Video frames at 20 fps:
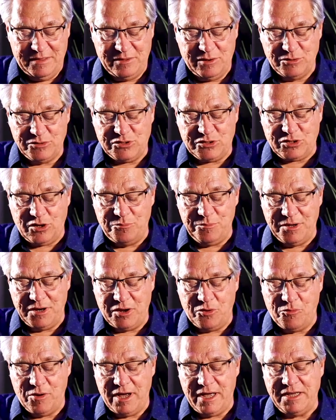There are so
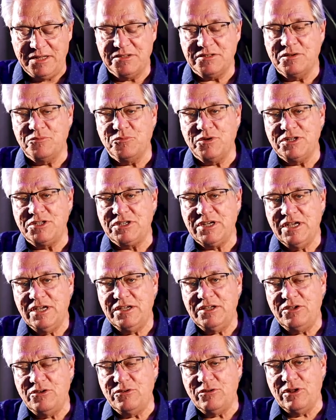many ways in which
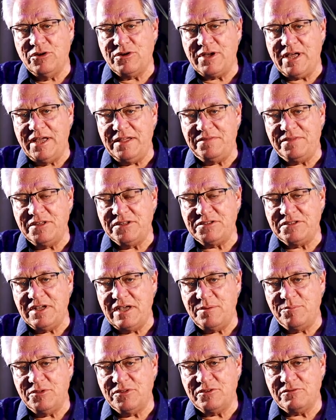you locate this
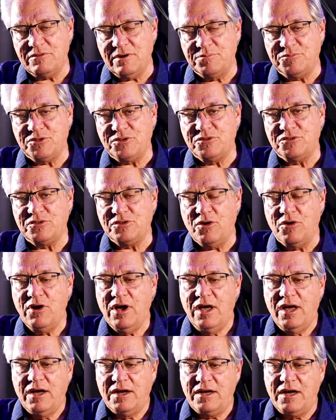name in Scripture. So
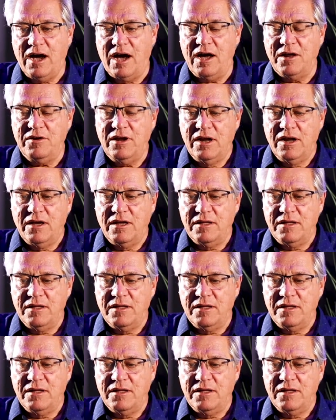God